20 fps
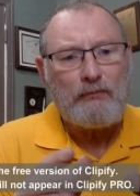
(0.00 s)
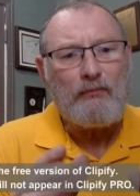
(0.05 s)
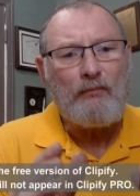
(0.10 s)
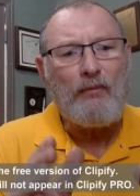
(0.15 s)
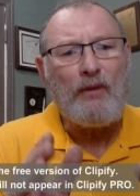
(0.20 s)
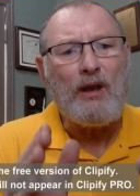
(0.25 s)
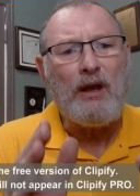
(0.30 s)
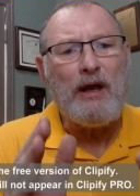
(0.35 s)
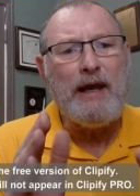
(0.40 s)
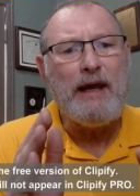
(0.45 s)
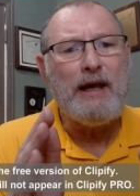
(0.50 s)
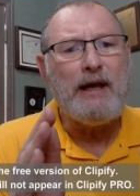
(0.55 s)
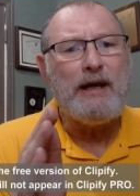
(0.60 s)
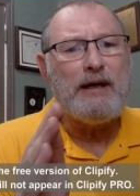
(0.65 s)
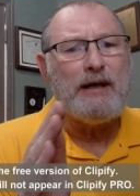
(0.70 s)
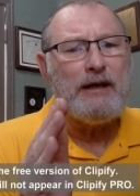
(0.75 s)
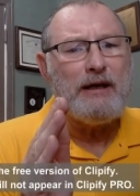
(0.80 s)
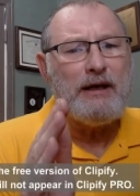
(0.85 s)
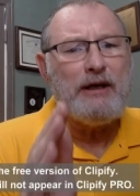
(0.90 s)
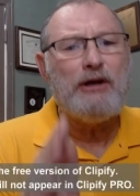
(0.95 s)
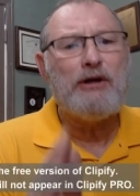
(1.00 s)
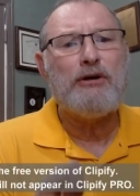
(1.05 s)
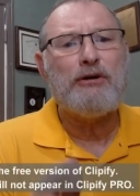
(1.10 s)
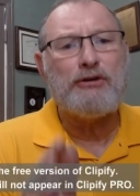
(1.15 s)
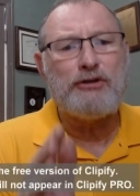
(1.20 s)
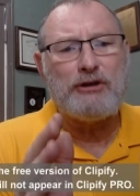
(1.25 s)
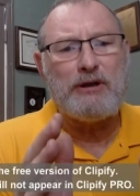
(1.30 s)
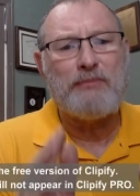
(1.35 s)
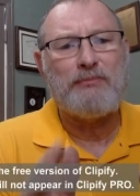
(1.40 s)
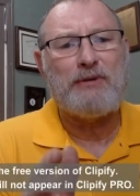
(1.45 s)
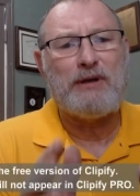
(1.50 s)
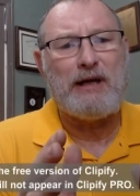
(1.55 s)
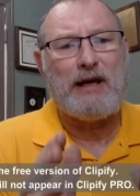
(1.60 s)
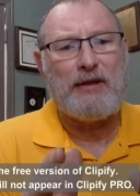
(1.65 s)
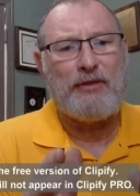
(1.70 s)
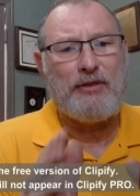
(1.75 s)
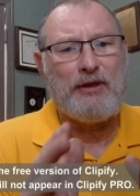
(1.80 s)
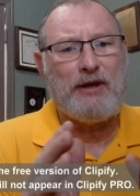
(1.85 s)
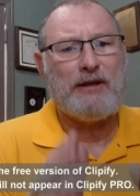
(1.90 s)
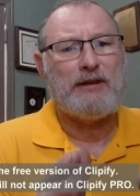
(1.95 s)
And here's something I
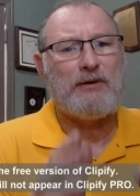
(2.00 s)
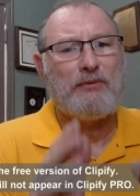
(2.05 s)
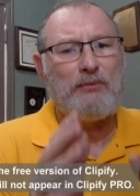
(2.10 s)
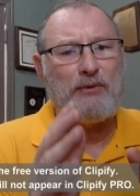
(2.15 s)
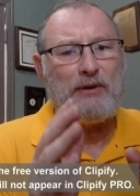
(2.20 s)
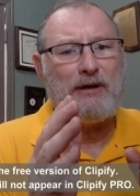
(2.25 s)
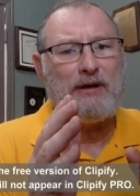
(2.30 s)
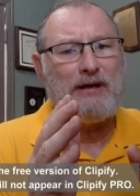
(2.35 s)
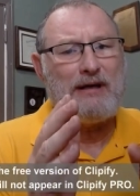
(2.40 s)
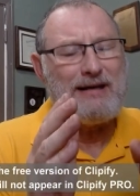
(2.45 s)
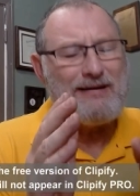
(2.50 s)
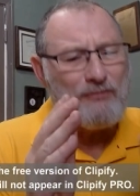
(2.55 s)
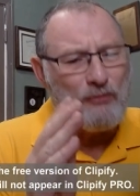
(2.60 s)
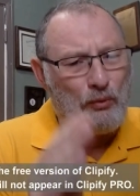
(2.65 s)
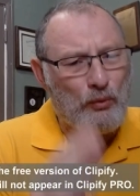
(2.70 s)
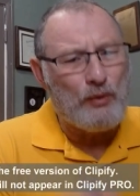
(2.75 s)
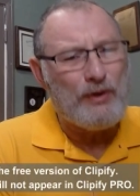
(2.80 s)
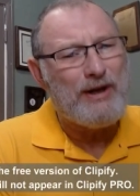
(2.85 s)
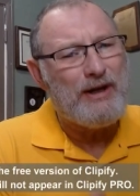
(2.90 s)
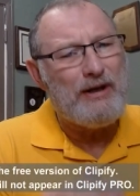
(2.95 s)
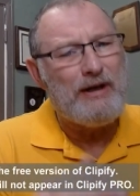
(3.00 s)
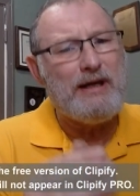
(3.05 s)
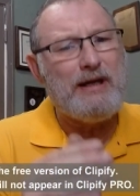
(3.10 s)
think that we really